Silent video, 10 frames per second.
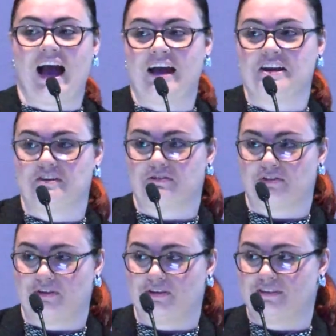never
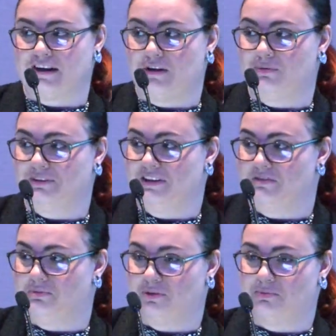thought that I would
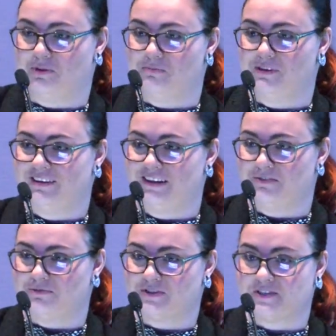live with women
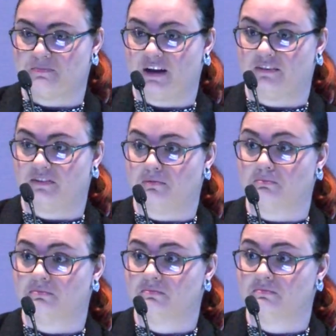and respect
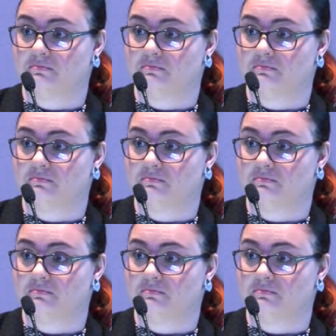them.